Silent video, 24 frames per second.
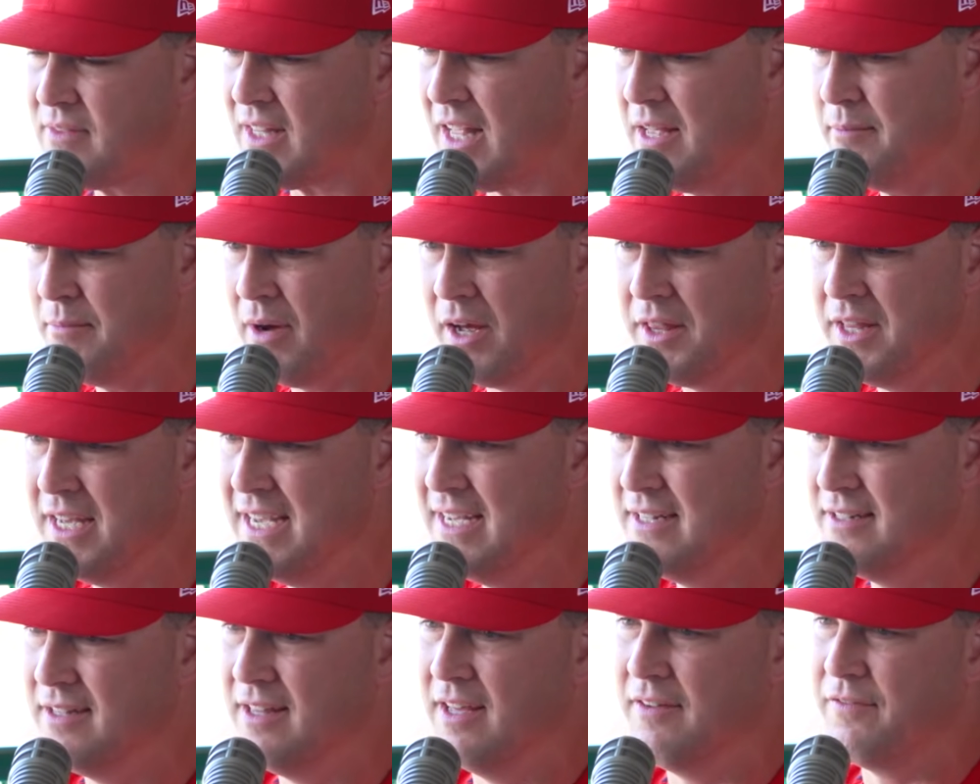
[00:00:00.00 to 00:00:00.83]
And by the
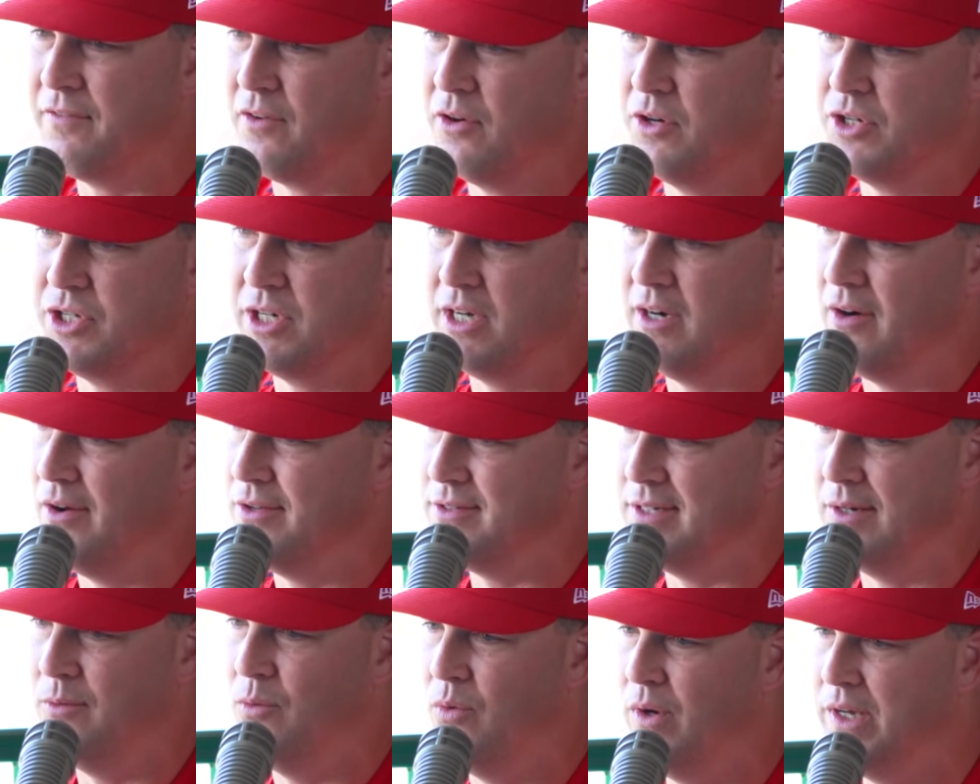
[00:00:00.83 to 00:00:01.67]
end of that first year, I
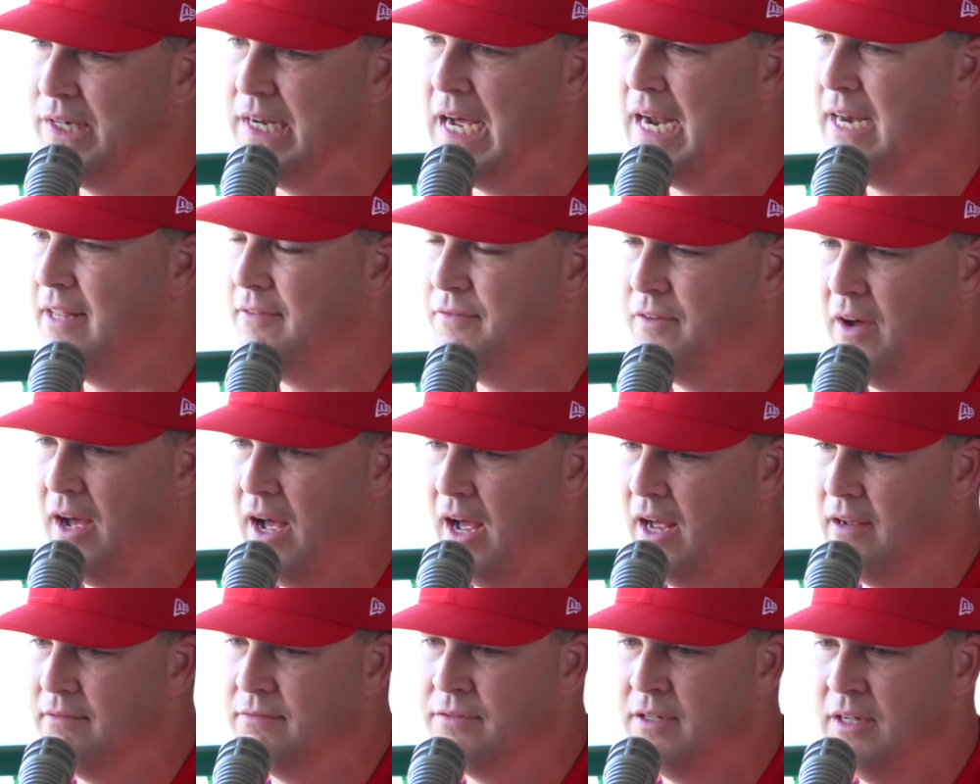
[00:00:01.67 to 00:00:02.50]
was at
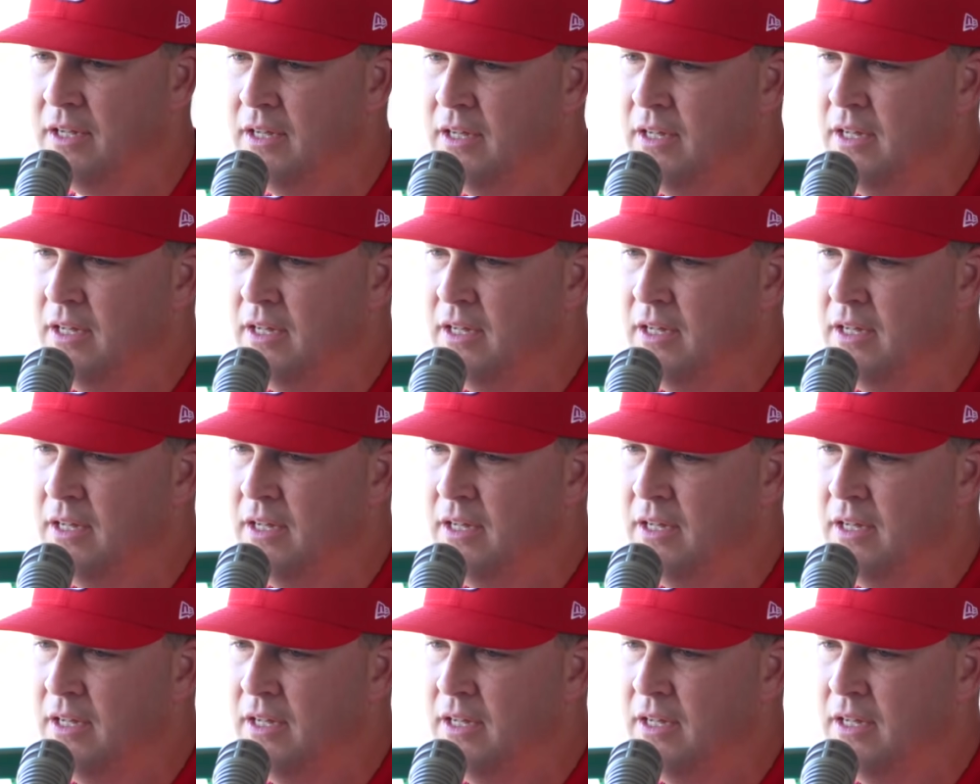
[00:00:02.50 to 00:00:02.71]
195.